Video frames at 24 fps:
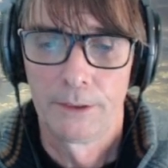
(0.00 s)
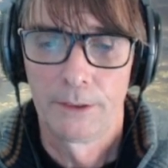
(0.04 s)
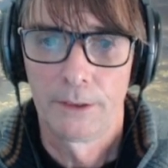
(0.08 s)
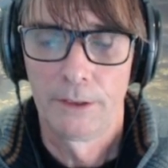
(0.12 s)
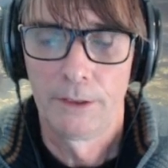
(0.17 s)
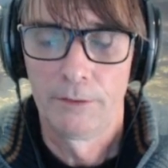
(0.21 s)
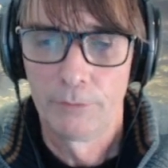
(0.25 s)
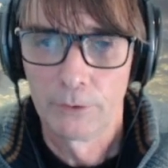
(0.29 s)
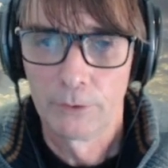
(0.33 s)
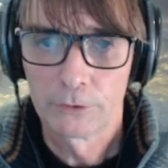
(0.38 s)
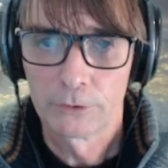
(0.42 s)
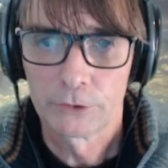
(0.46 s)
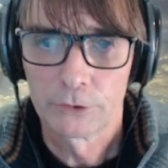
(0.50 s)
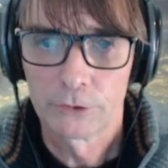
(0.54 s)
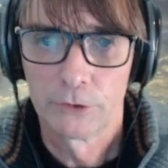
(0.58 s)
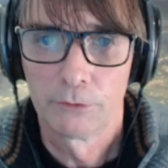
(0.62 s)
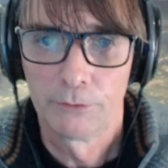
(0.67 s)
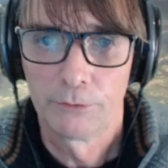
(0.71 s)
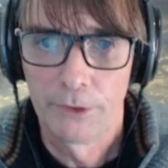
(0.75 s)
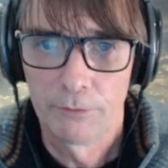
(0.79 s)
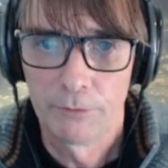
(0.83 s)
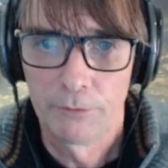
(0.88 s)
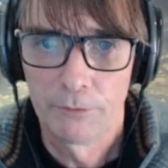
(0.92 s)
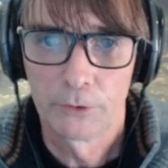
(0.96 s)
the inversion
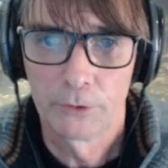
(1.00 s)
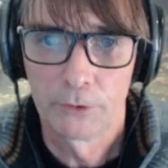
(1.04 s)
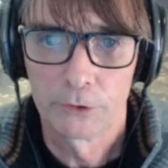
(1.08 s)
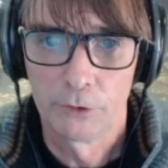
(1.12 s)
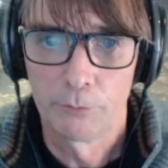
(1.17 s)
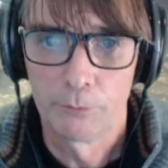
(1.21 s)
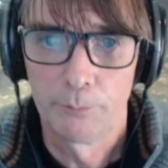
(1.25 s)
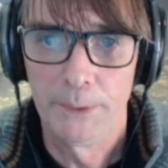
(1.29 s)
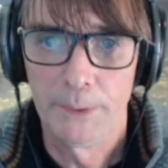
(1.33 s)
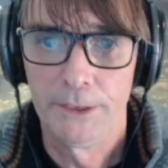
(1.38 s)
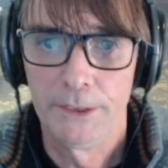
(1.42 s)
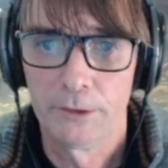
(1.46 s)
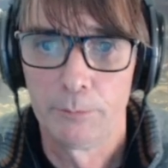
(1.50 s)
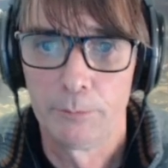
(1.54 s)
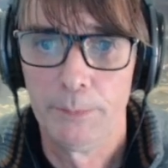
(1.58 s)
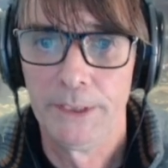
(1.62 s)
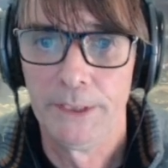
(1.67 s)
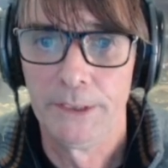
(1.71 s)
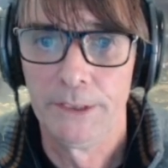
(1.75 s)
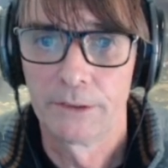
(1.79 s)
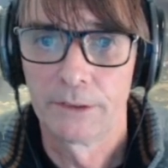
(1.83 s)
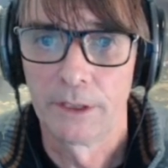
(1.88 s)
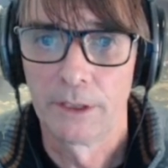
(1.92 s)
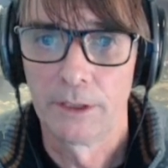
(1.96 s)
of B is
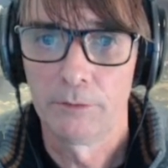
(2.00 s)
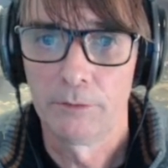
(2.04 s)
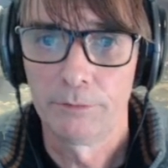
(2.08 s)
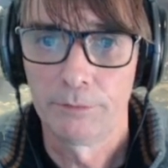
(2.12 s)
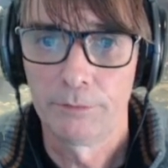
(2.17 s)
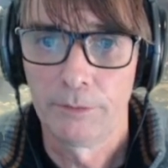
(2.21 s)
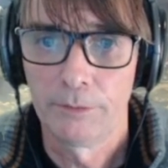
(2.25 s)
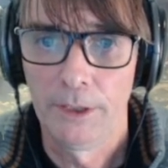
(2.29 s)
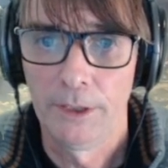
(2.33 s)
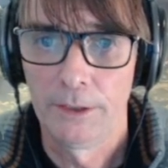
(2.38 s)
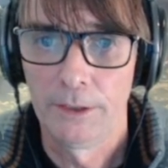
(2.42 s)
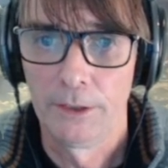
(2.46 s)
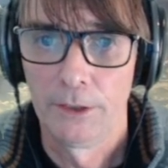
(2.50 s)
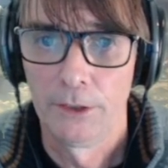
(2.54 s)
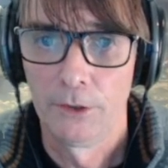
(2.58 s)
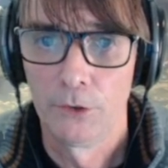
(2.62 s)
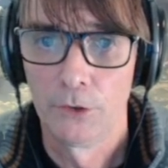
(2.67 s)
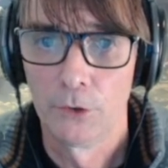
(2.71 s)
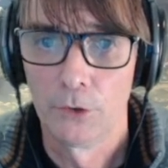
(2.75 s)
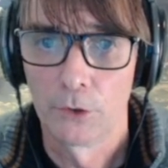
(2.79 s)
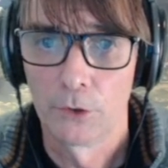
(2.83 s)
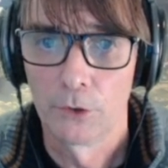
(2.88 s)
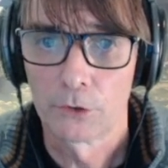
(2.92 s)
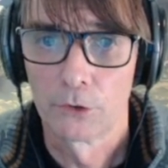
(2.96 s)
B itself, and
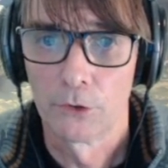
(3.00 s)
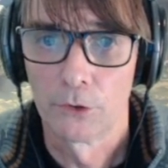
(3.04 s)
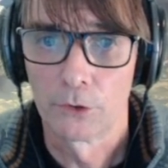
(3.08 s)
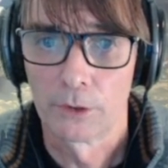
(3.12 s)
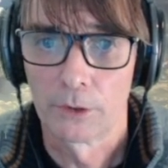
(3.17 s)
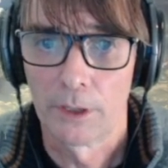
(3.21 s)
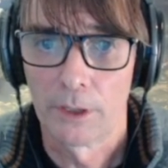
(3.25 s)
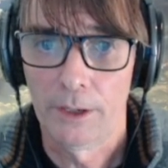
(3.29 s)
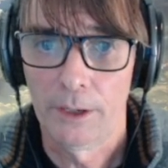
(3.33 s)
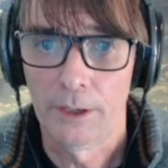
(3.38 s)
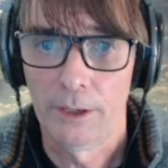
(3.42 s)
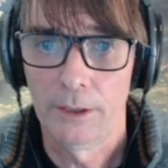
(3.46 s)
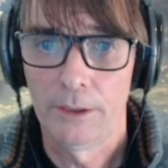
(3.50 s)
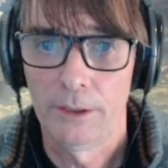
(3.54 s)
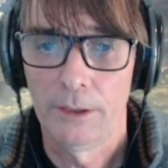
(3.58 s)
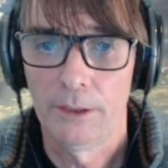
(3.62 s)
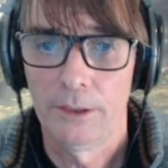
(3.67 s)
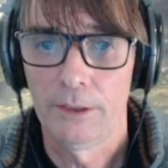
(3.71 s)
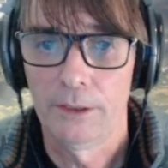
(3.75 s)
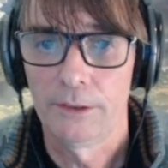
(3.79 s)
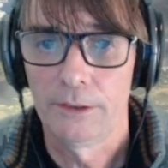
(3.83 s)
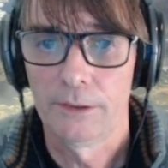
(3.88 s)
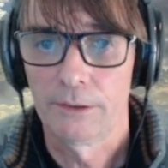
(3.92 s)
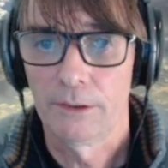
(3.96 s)
not A
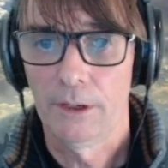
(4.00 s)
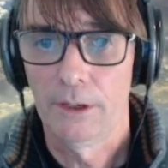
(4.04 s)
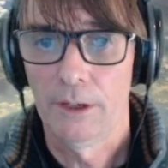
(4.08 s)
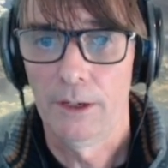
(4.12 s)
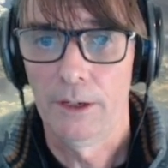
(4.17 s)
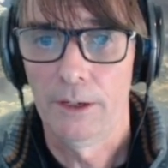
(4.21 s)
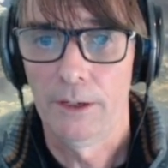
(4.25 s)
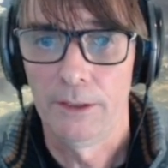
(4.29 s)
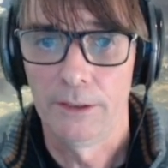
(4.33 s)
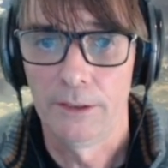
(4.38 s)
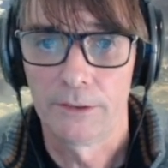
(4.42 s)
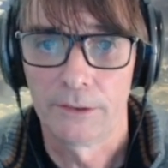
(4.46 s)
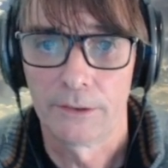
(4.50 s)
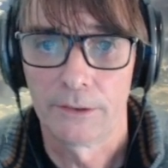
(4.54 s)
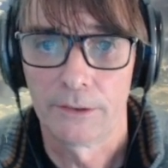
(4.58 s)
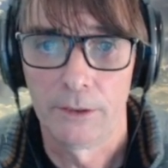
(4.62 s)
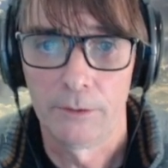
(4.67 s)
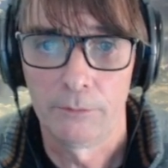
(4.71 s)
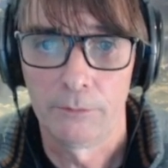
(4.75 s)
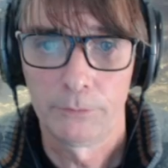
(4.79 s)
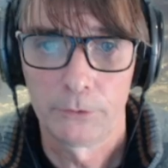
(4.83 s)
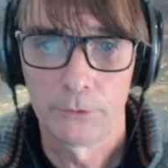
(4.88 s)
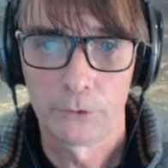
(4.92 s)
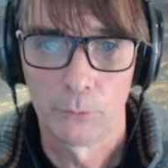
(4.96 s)
is A itself.